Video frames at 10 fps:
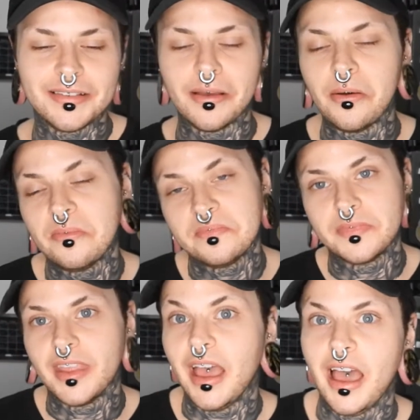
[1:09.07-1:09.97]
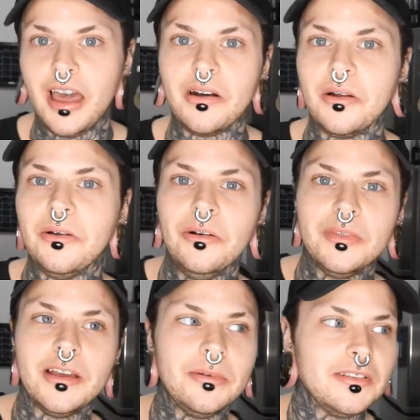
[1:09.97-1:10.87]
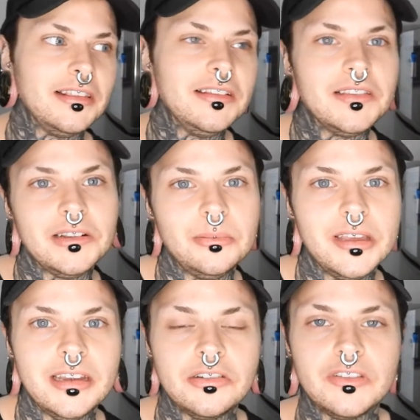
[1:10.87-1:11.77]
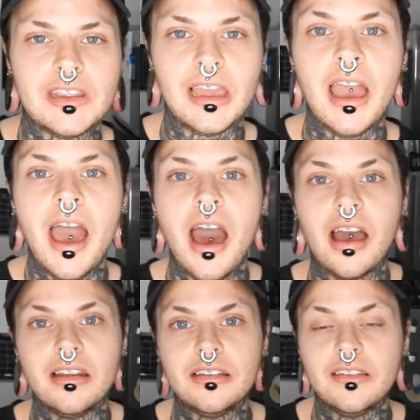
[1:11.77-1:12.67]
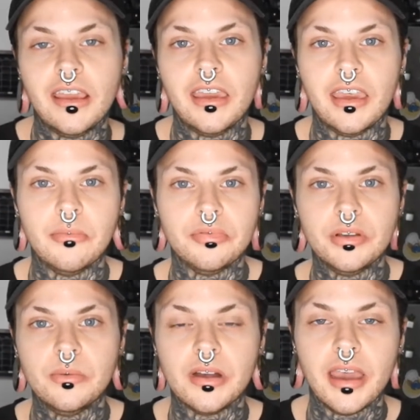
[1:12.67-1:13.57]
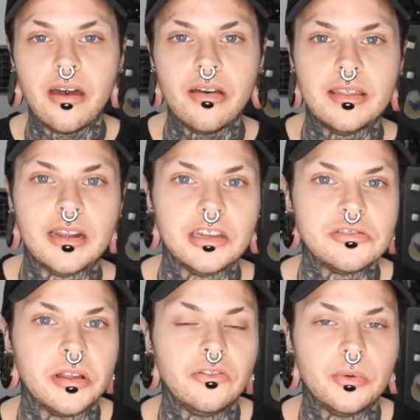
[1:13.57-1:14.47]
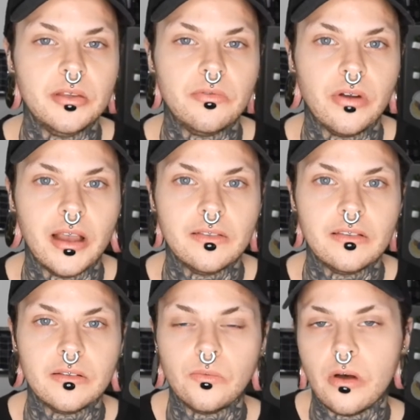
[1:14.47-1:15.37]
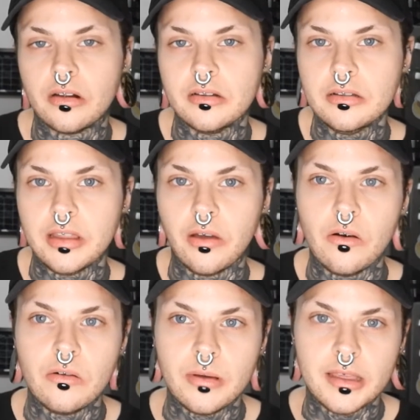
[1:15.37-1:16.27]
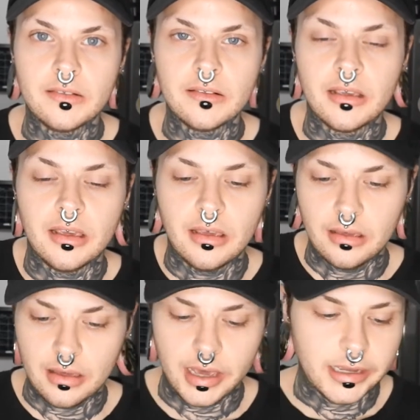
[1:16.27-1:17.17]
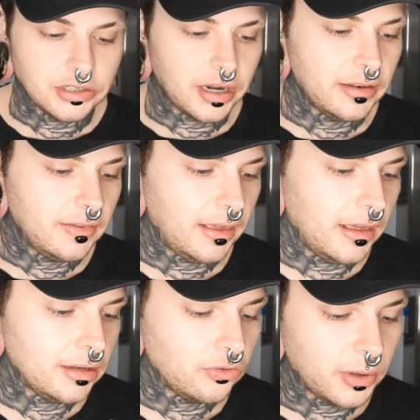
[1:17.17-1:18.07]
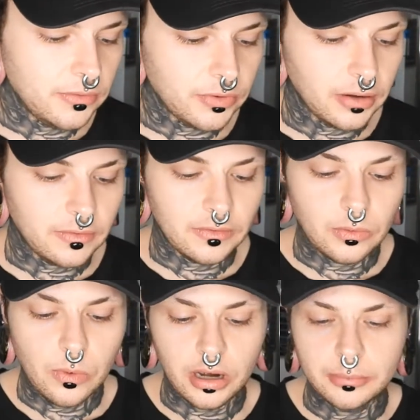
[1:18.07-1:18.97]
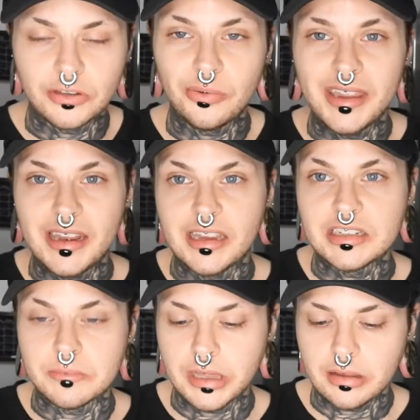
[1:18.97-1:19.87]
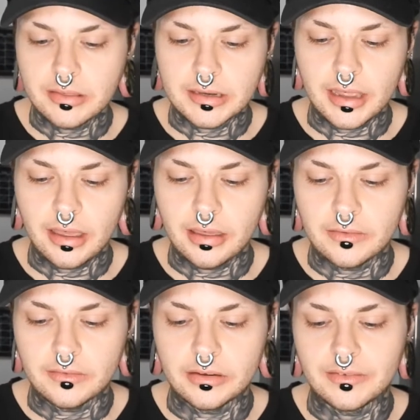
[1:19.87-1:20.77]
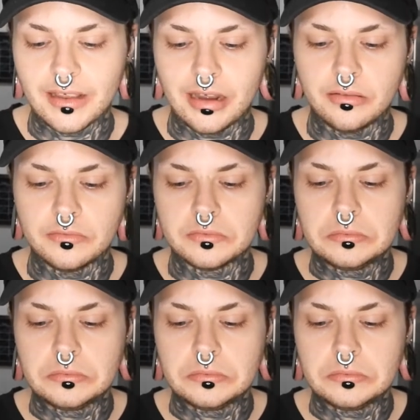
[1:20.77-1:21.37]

so I don't know, hope that was at least a little bit interesting. I did take a pre-workout and then I drank 24 ounces of water, like always. I tried to get in 24 ounces of water between each meal of the day. It's just kind of